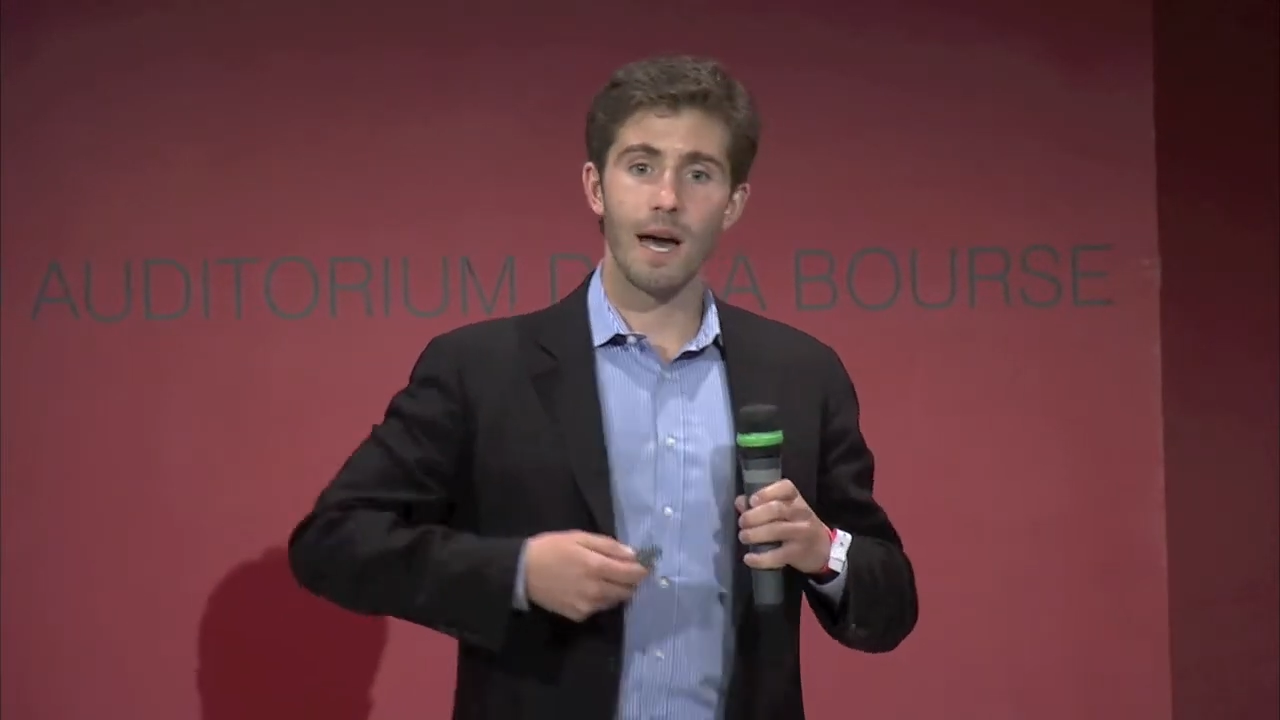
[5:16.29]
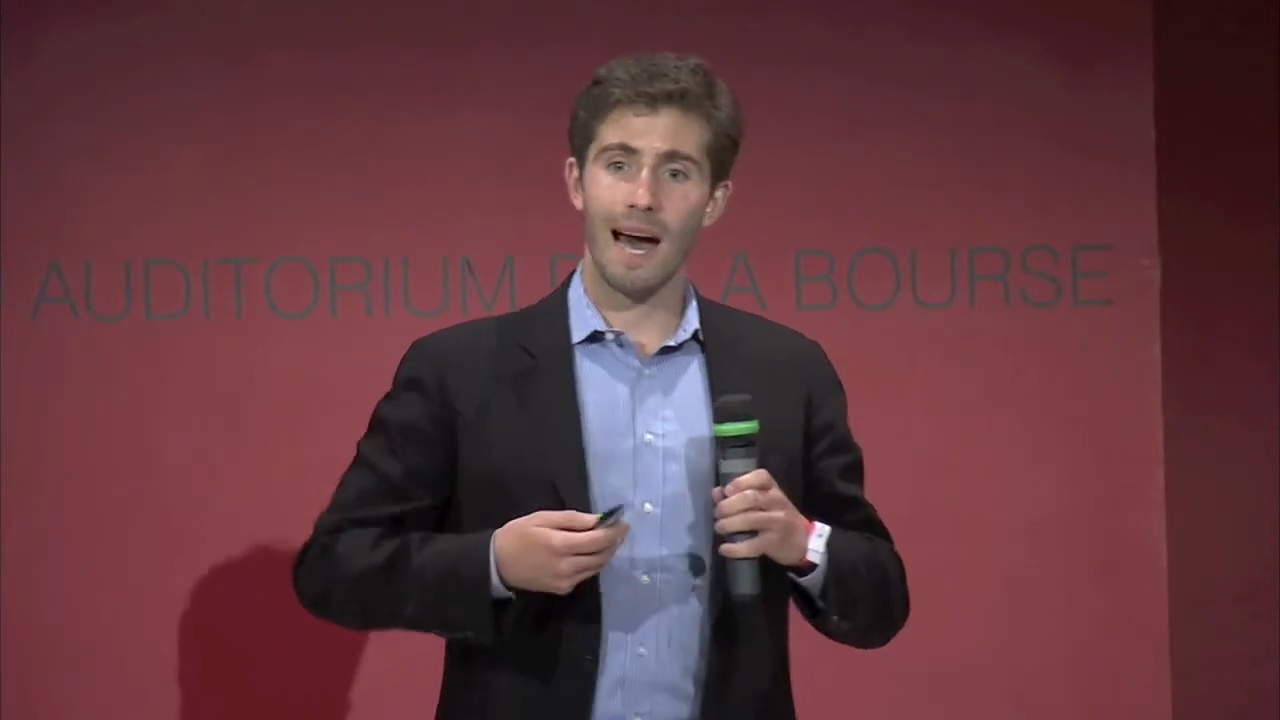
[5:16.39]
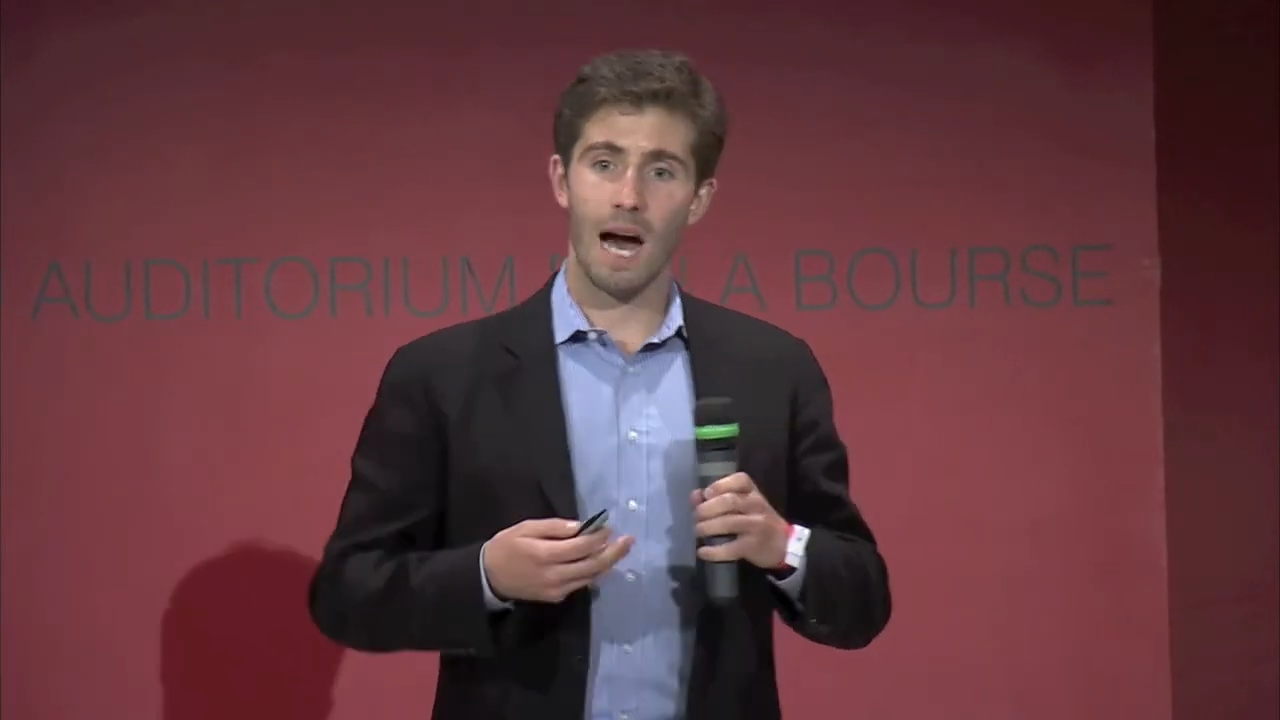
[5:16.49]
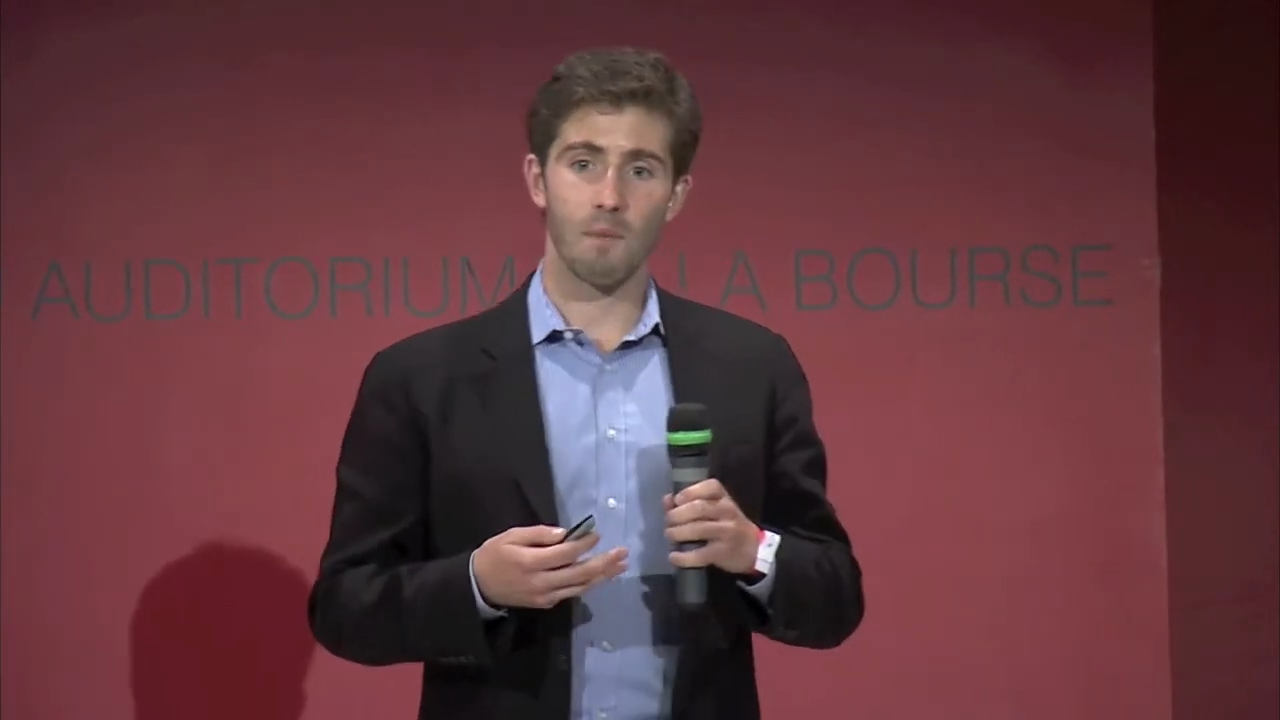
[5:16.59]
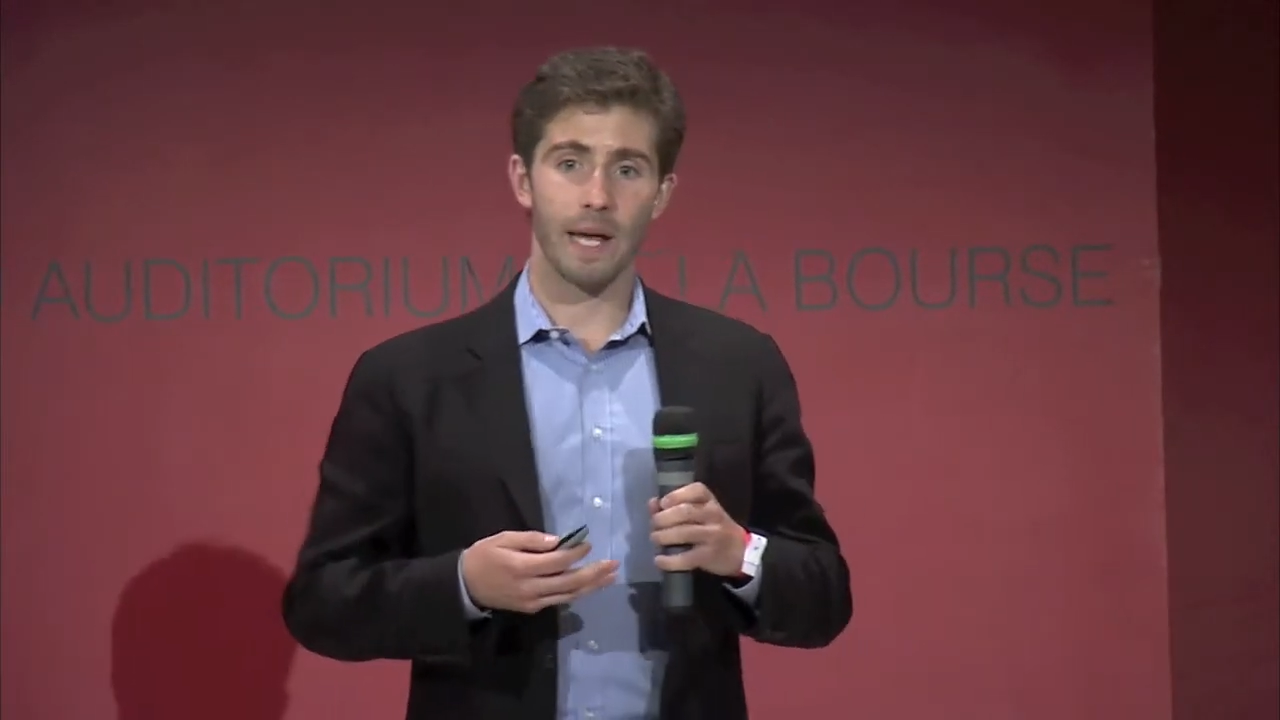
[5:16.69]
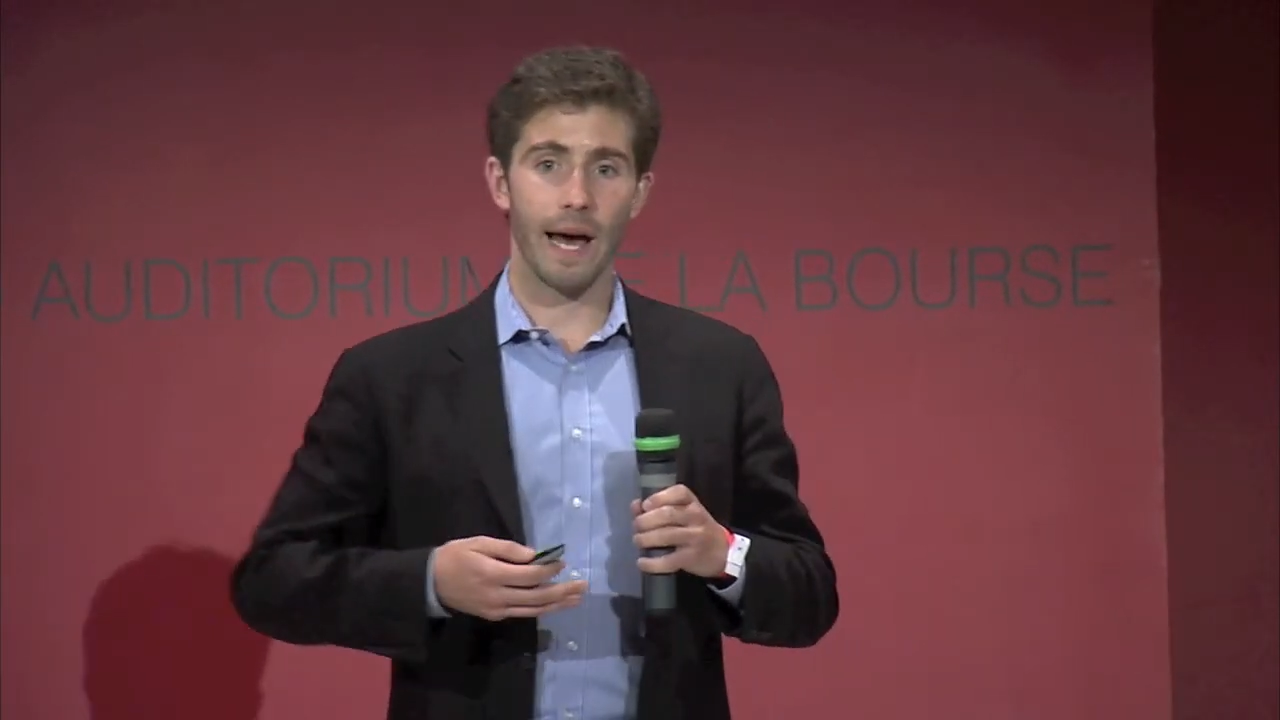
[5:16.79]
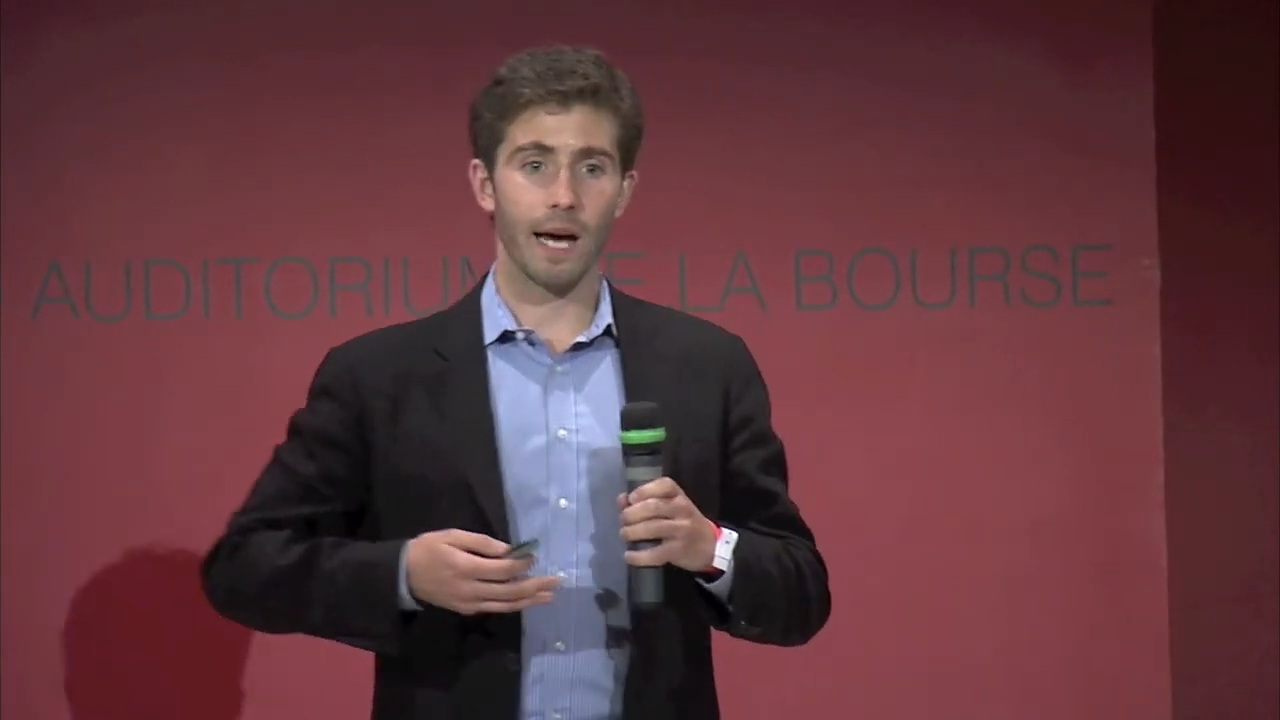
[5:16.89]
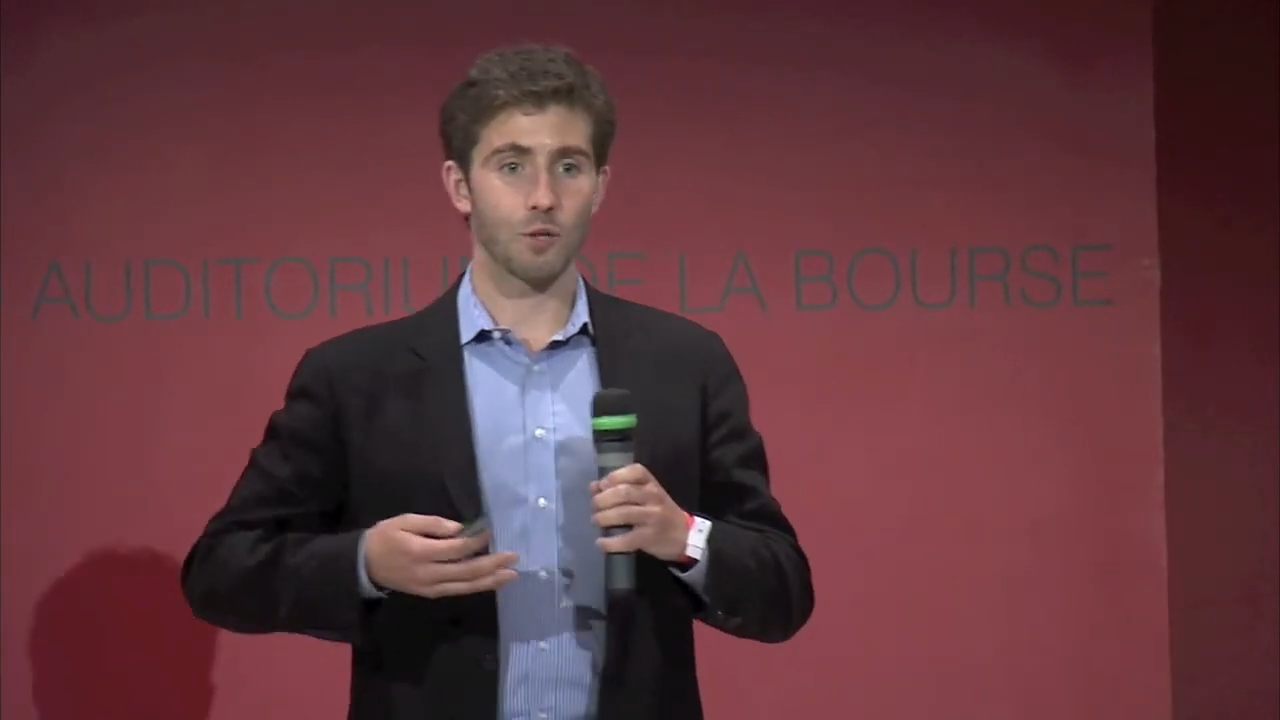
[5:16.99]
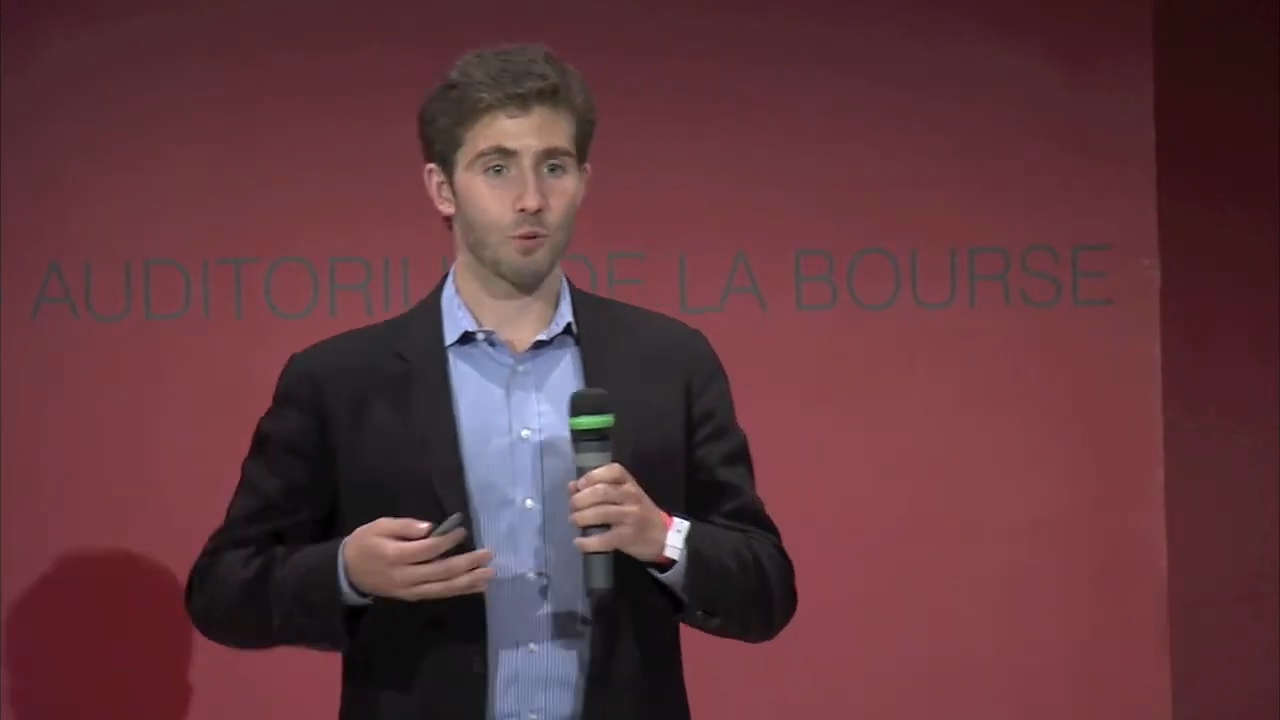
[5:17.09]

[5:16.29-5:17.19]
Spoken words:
How many ads,